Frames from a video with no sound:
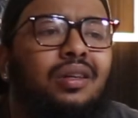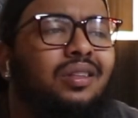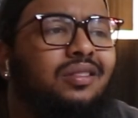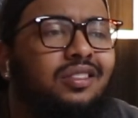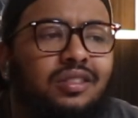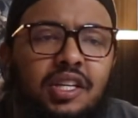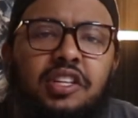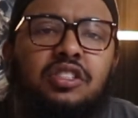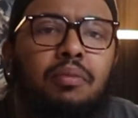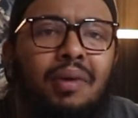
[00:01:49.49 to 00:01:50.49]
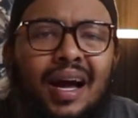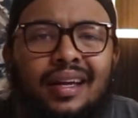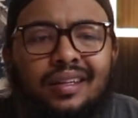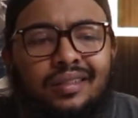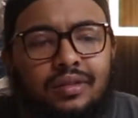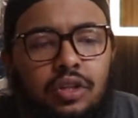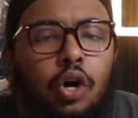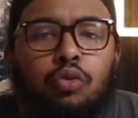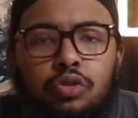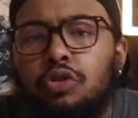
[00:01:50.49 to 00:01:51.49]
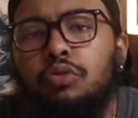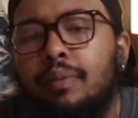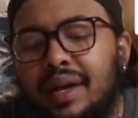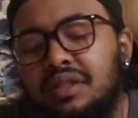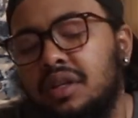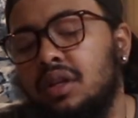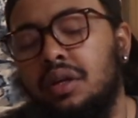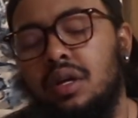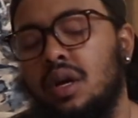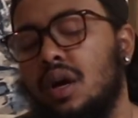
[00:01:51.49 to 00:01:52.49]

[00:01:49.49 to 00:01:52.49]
It's my go-to basically.